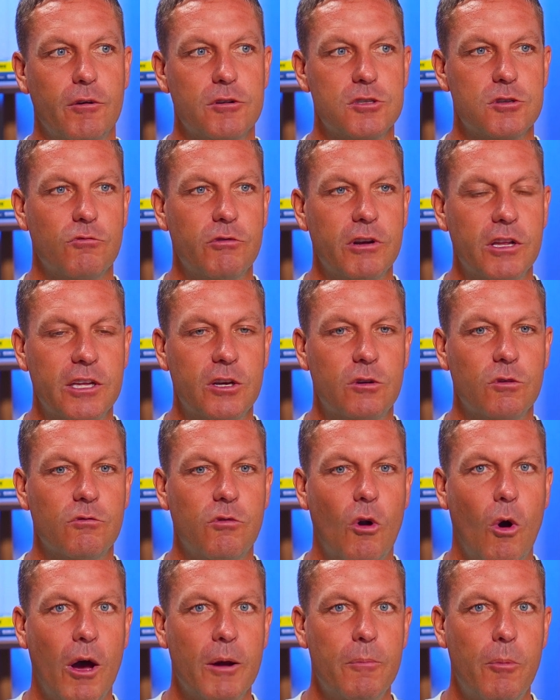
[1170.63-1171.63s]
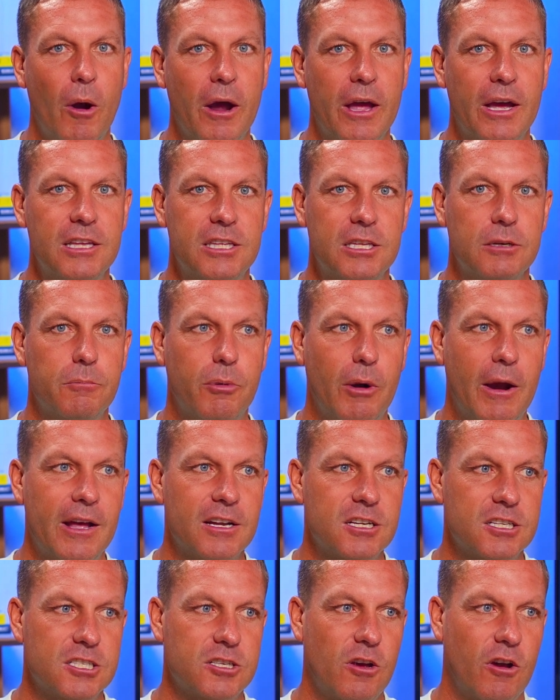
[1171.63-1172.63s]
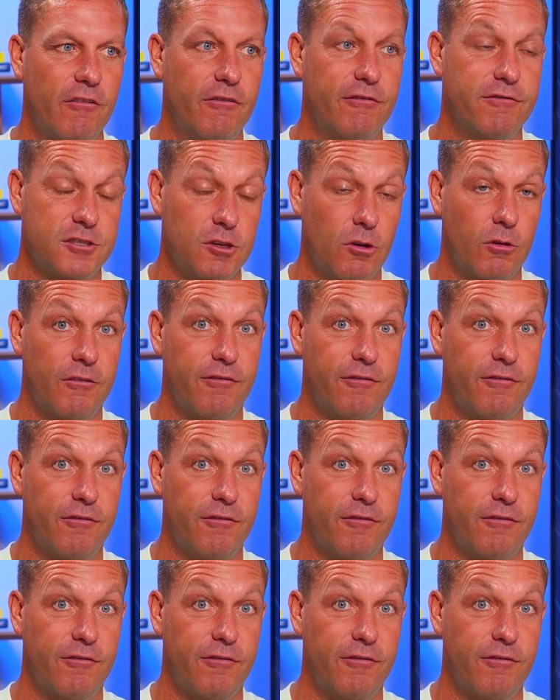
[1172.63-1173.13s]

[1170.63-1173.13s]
It was a really good ride by Ethan Brown to sort